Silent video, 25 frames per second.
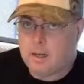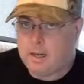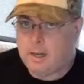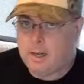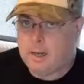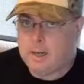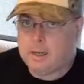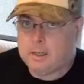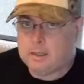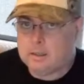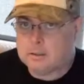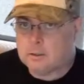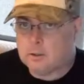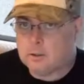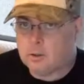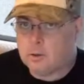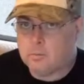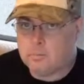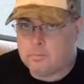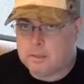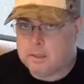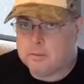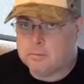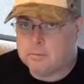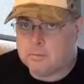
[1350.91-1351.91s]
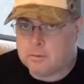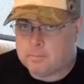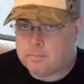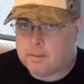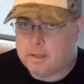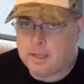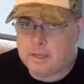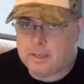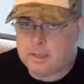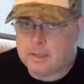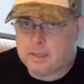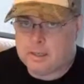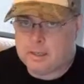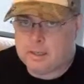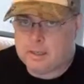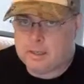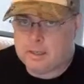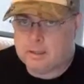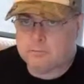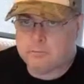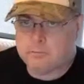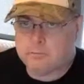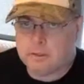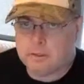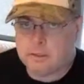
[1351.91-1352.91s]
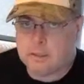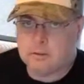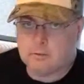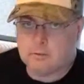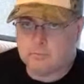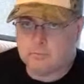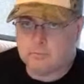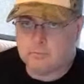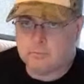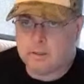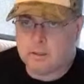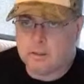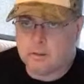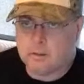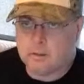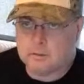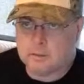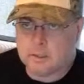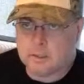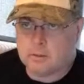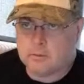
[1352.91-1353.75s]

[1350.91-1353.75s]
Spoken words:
And don't be repetitive in your videos.